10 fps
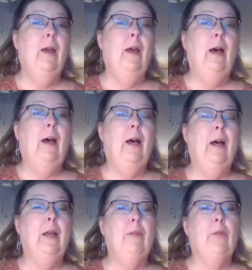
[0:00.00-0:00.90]

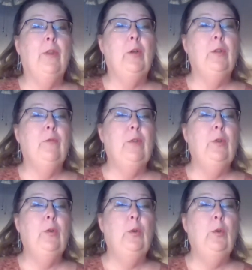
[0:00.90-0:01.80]
For those of
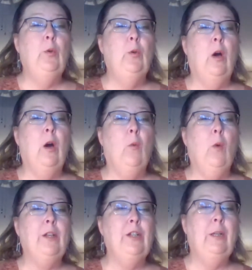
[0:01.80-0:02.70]
you who are
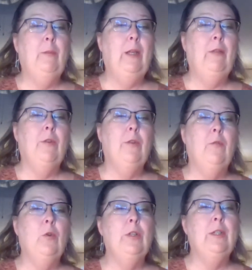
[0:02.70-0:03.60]
watching me for the
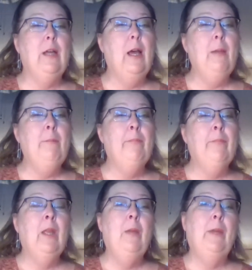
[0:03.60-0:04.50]
first time,
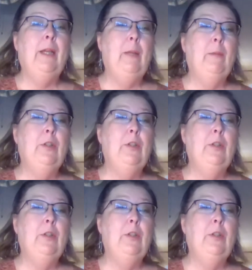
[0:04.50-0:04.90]
my name is